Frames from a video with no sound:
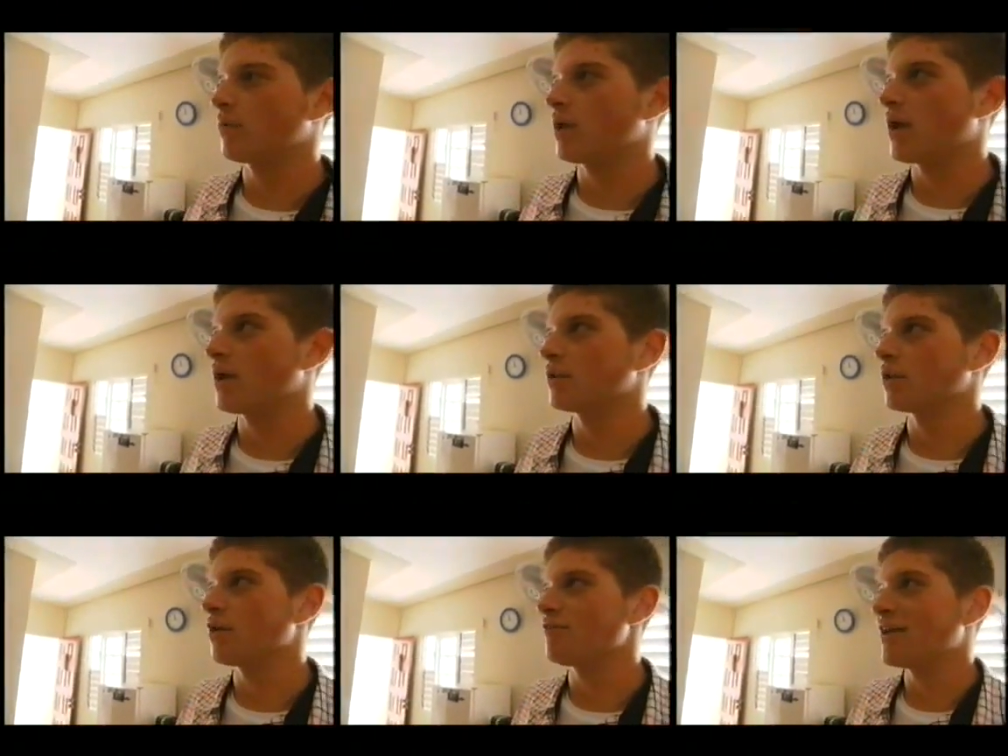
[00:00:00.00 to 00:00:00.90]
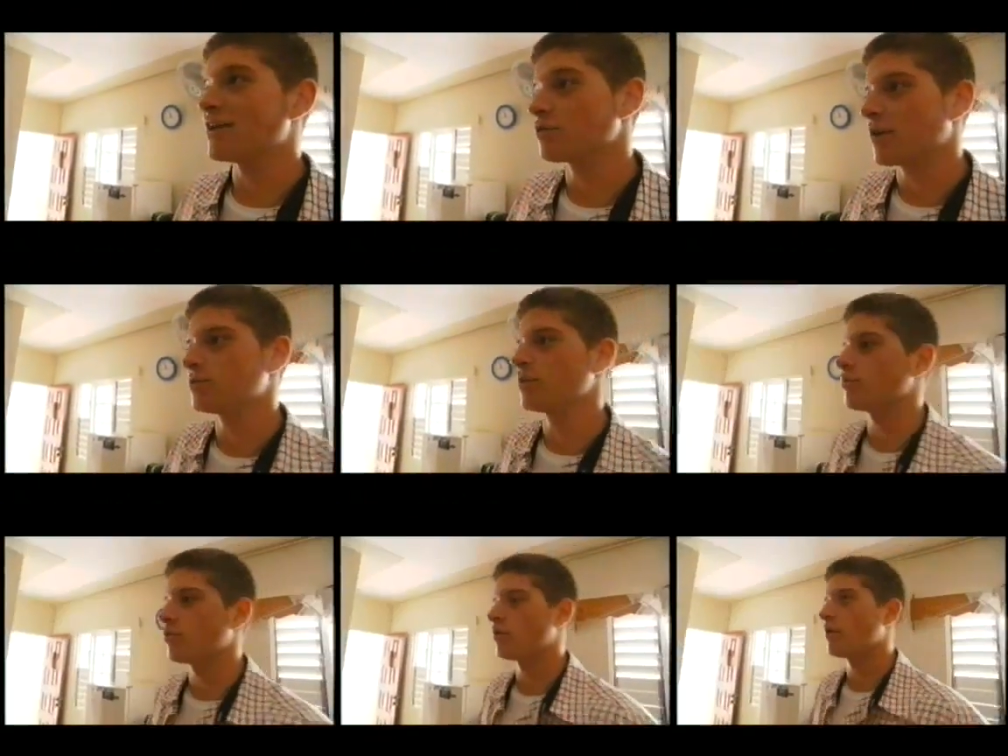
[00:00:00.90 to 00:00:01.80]
And if I didn't graduate the
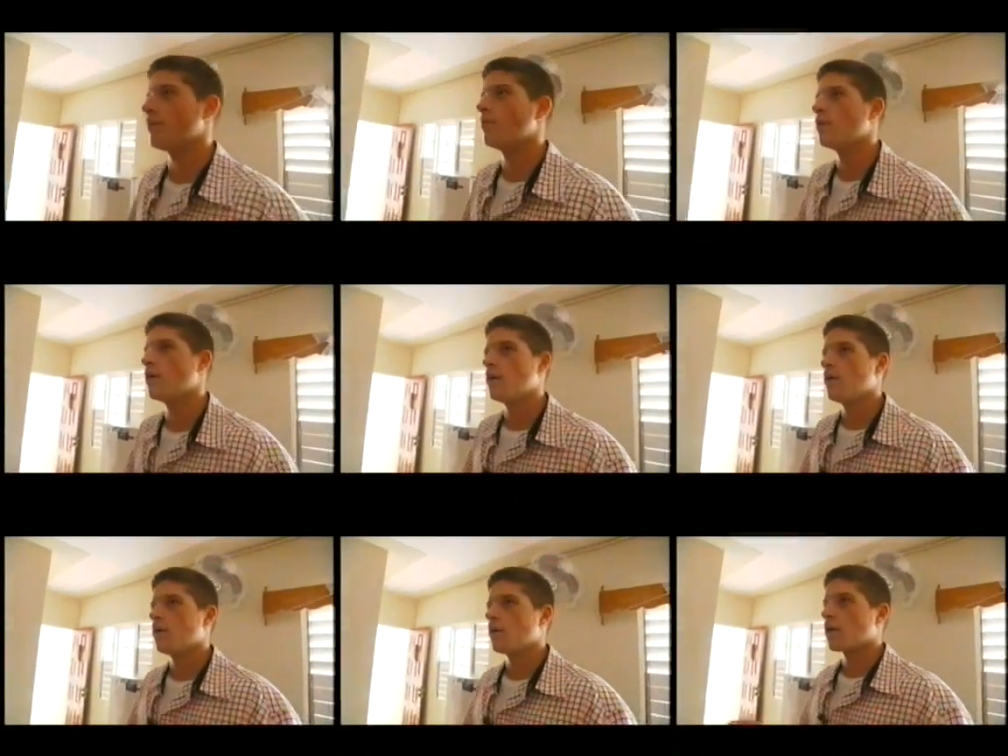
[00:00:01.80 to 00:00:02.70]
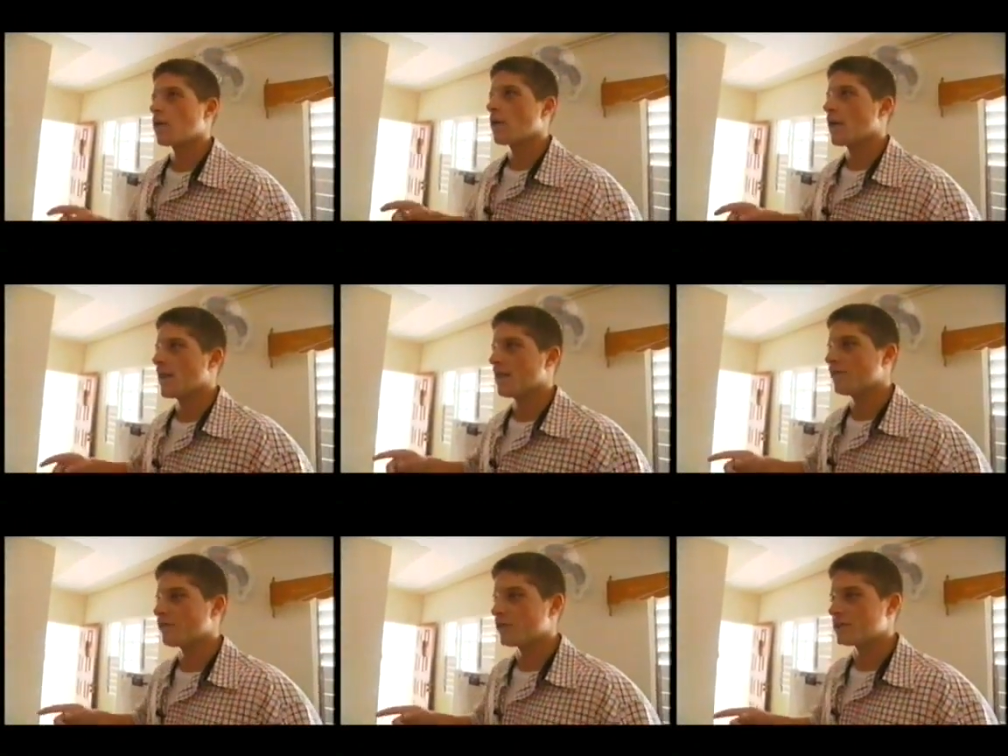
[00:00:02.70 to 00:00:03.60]
program and I
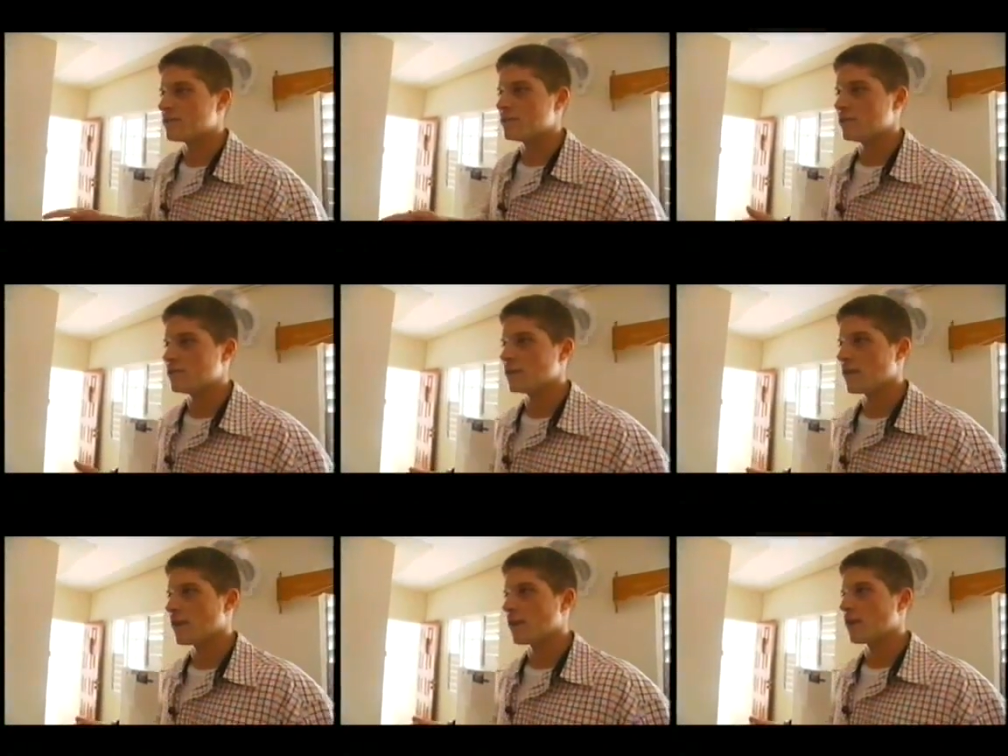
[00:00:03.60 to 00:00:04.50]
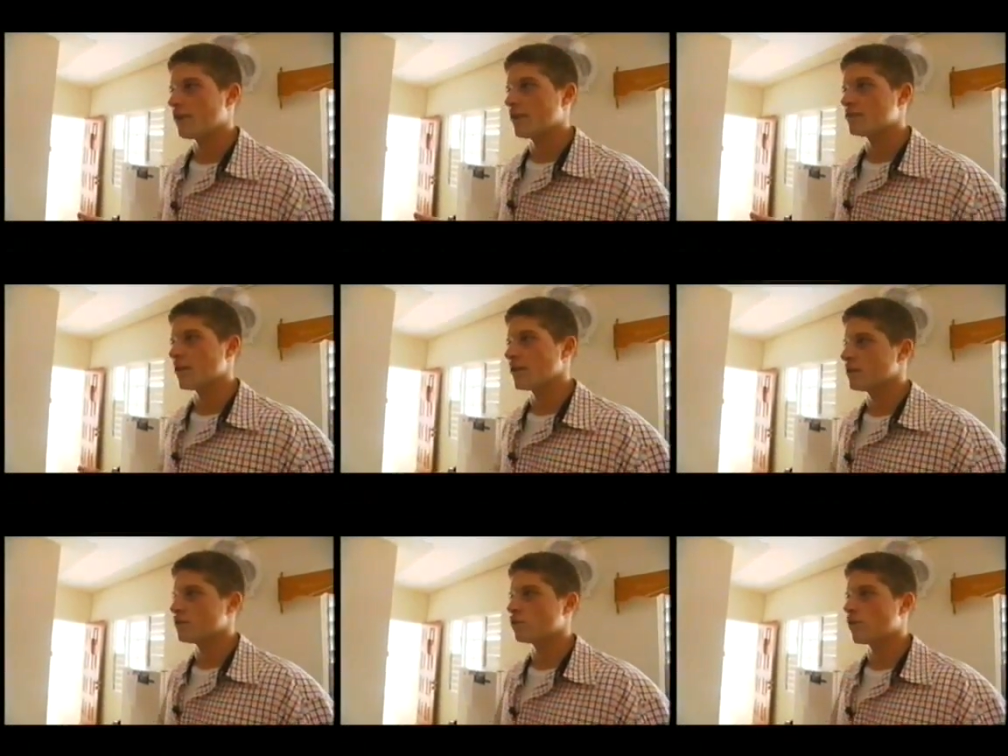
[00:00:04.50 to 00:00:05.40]
left when I was eighteen, then they said I'd
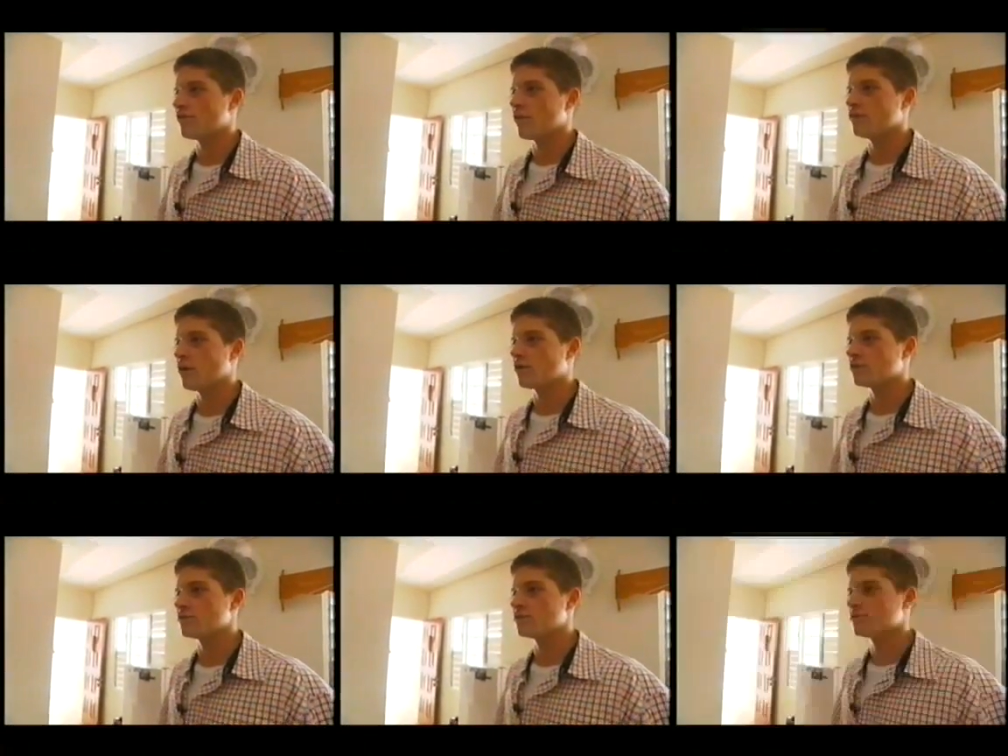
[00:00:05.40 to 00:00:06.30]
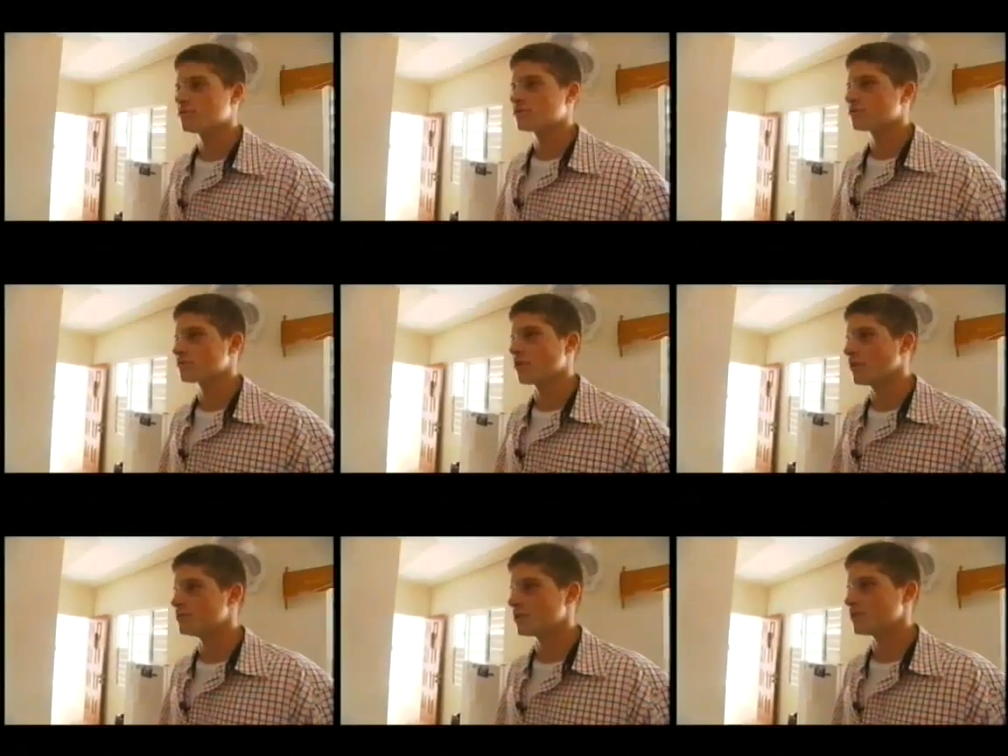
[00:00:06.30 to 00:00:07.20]
get twenty-five dollars
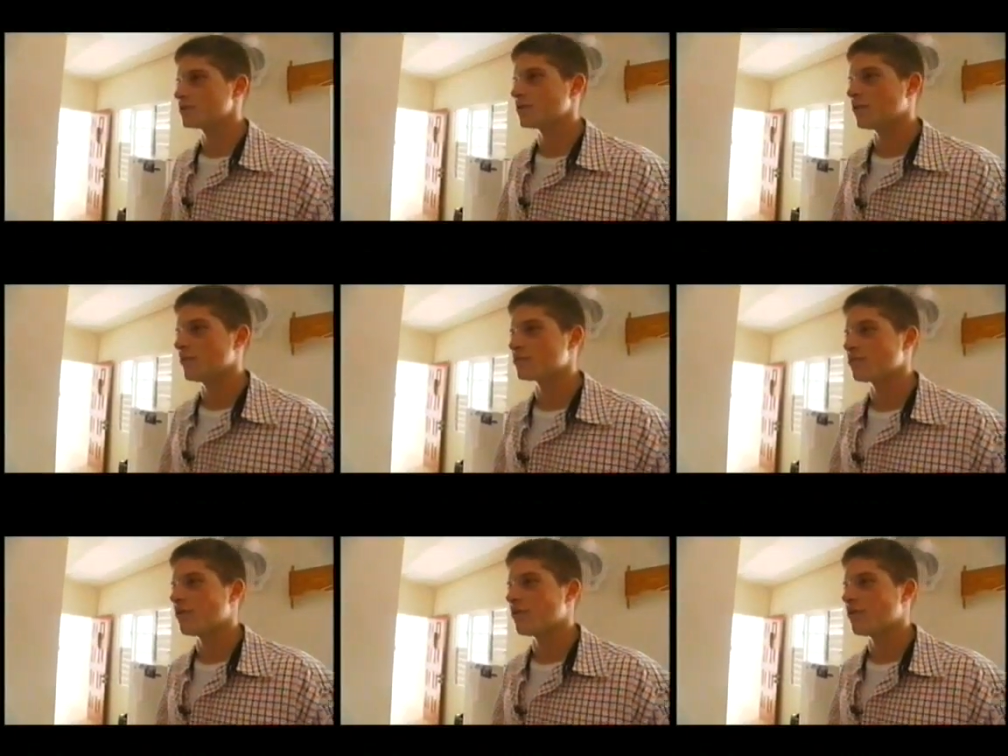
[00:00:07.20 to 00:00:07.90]
and a ticket to Columbus,